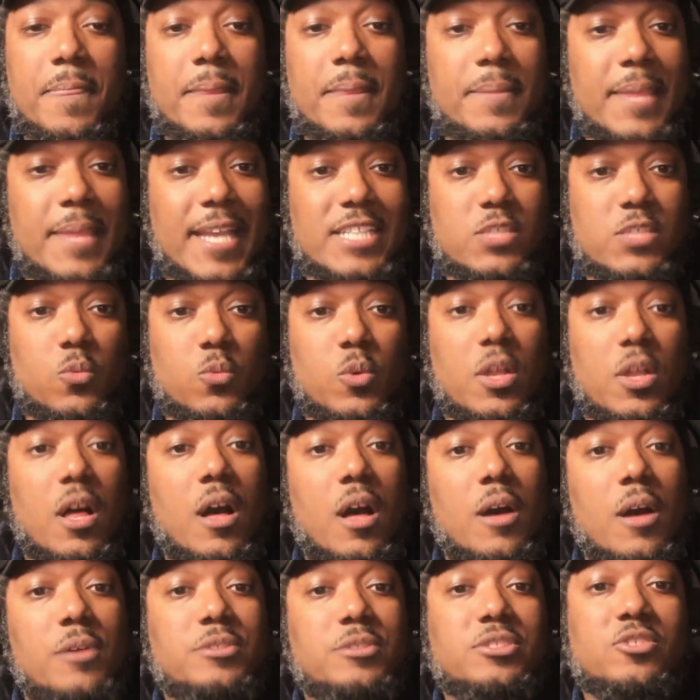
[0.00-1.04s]
Next, we'll
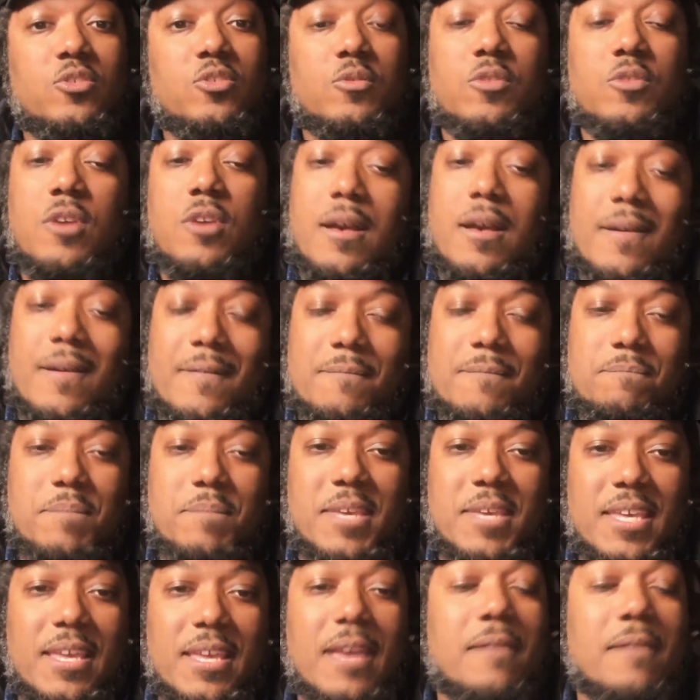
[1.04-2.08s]
also
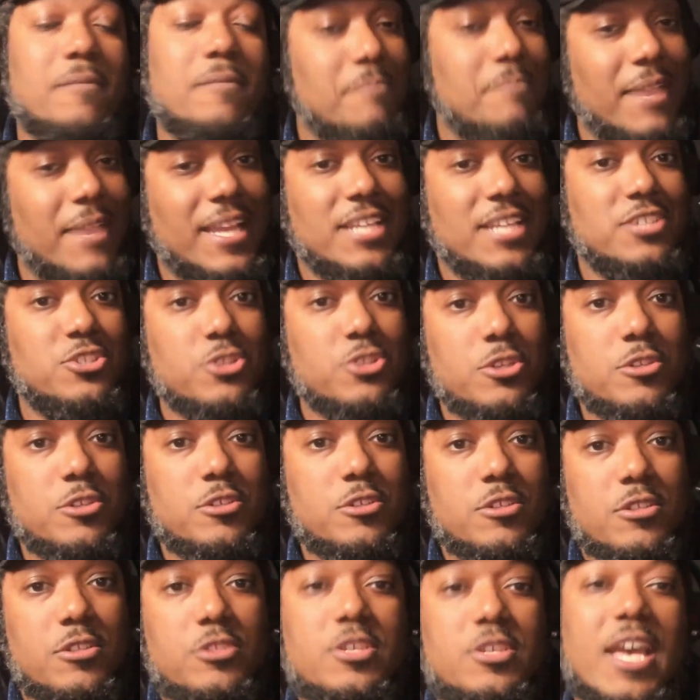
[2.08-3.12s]
be making
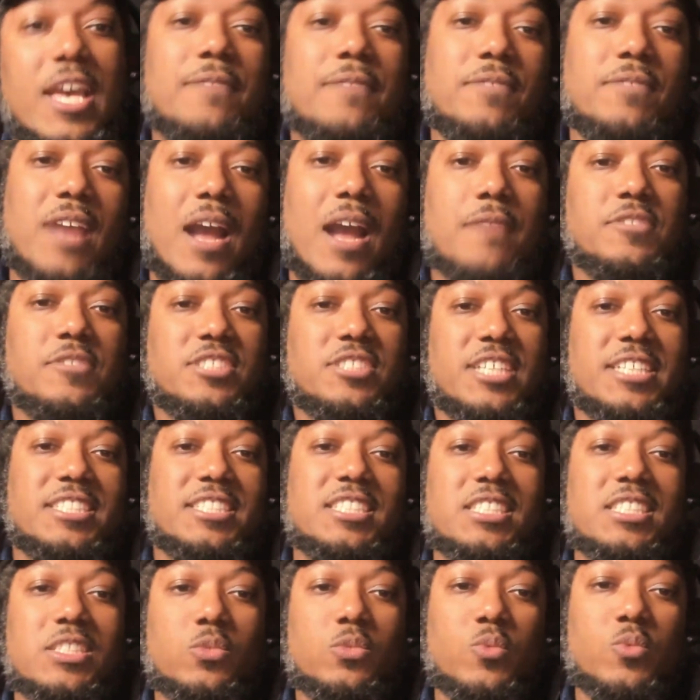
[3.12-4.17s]
sure to have
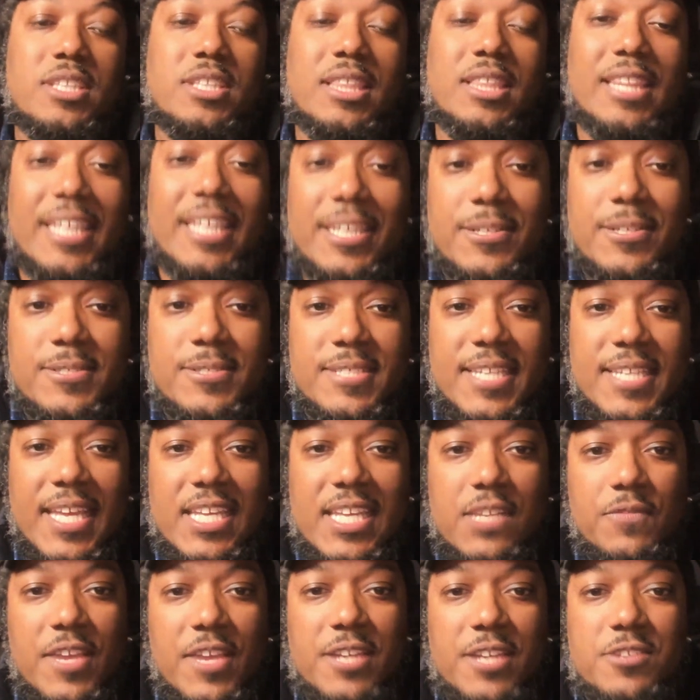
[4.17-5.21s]
conversations with leaders and
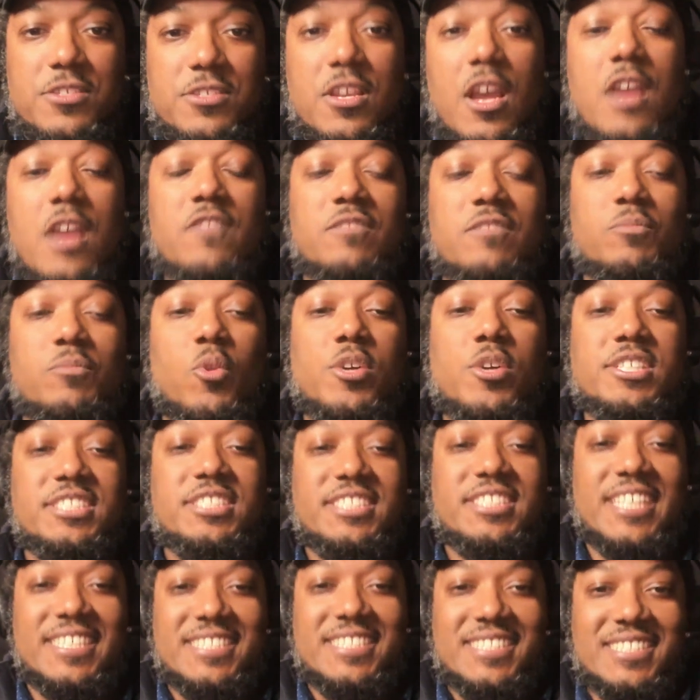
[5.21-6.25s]
innovators from
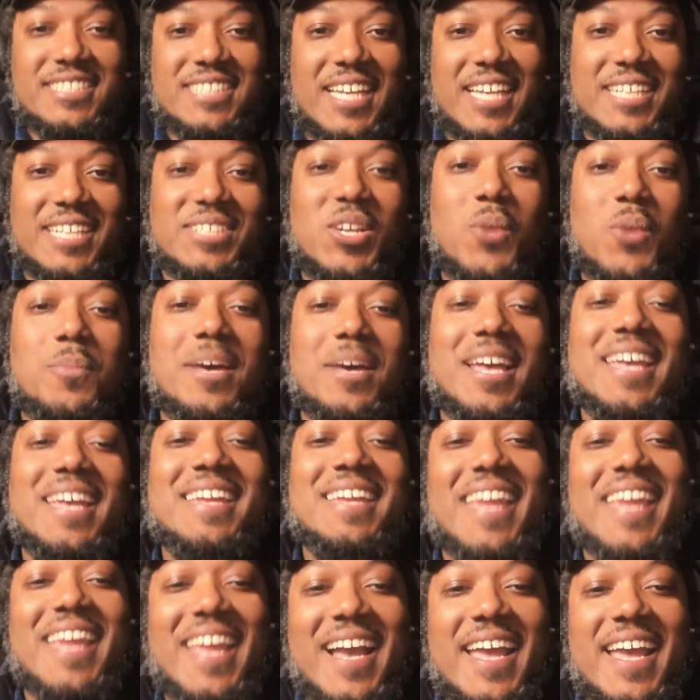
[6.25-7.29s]
organizations like NOMA
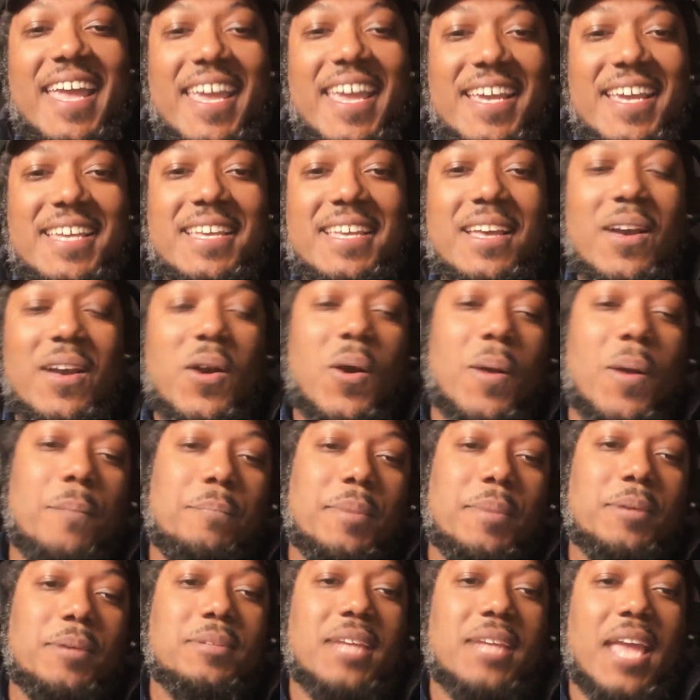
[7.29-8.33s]
and AIA on
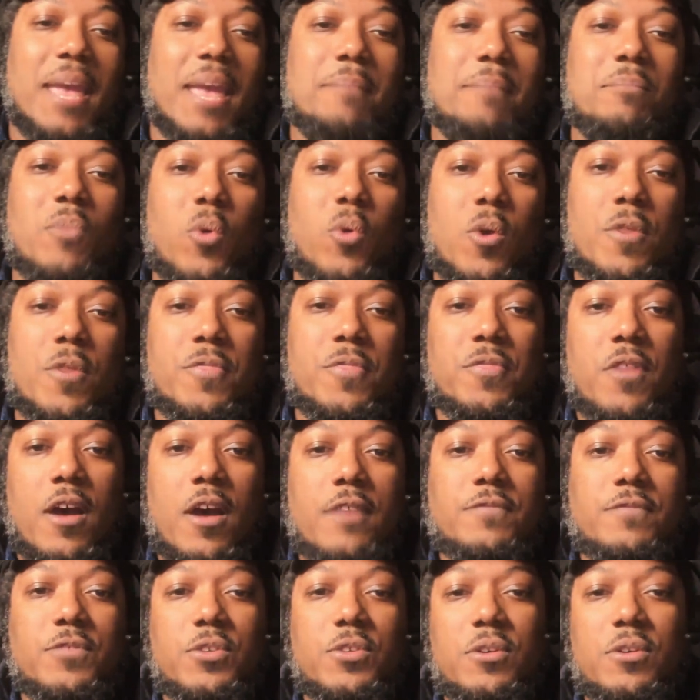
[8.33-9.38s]
building a more
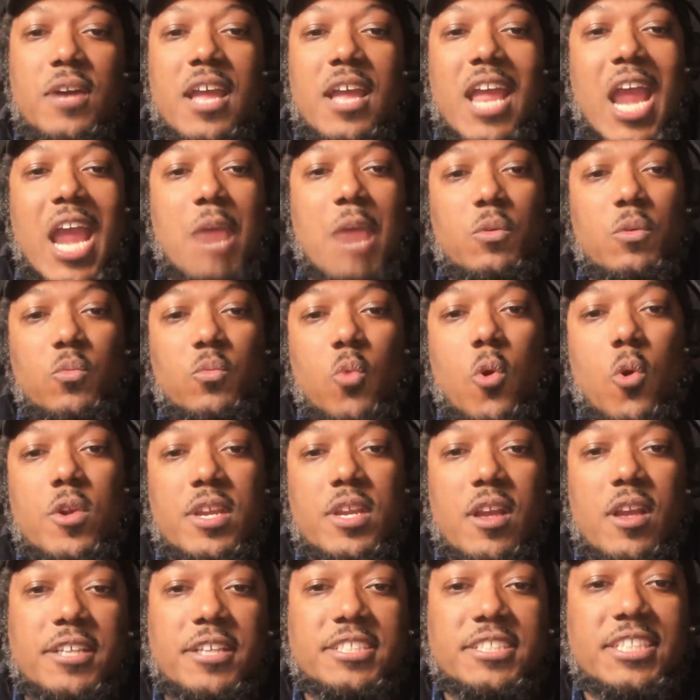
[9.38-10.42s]
thoughtful and
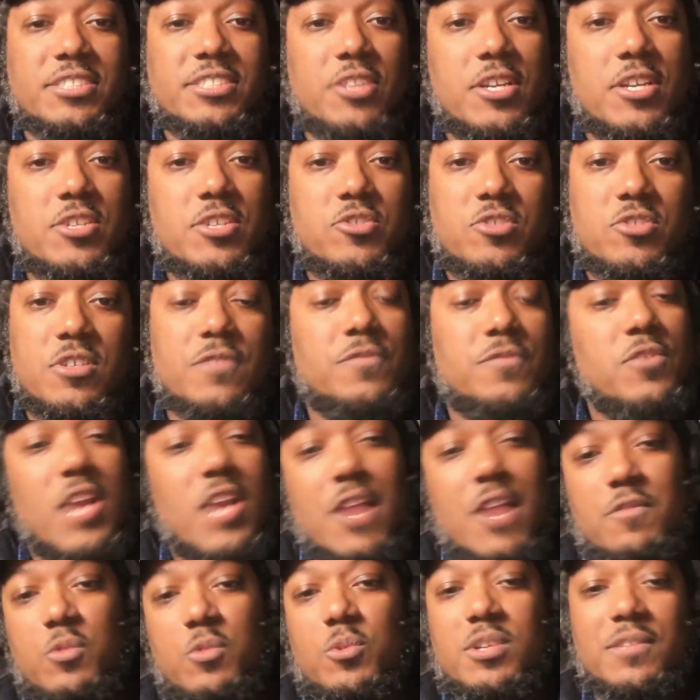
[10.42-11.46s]
rewarding architecture industry for
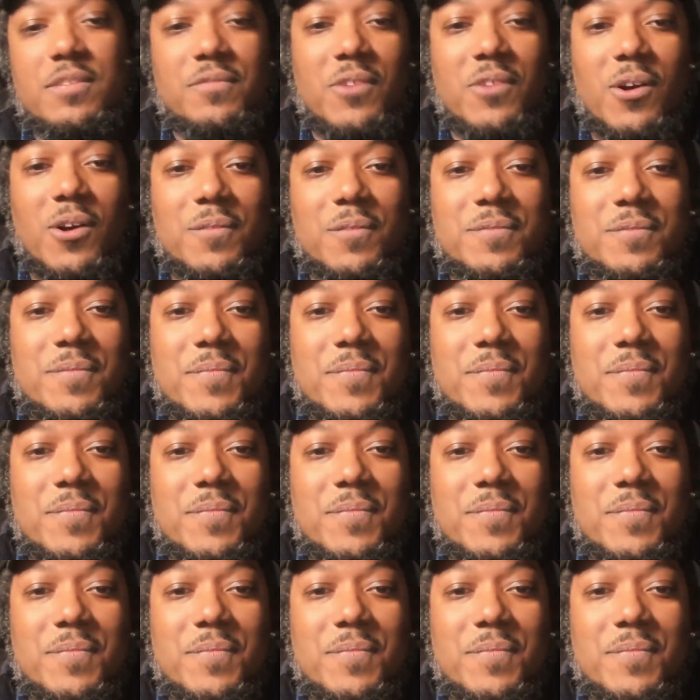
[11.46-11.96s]
everyone involved.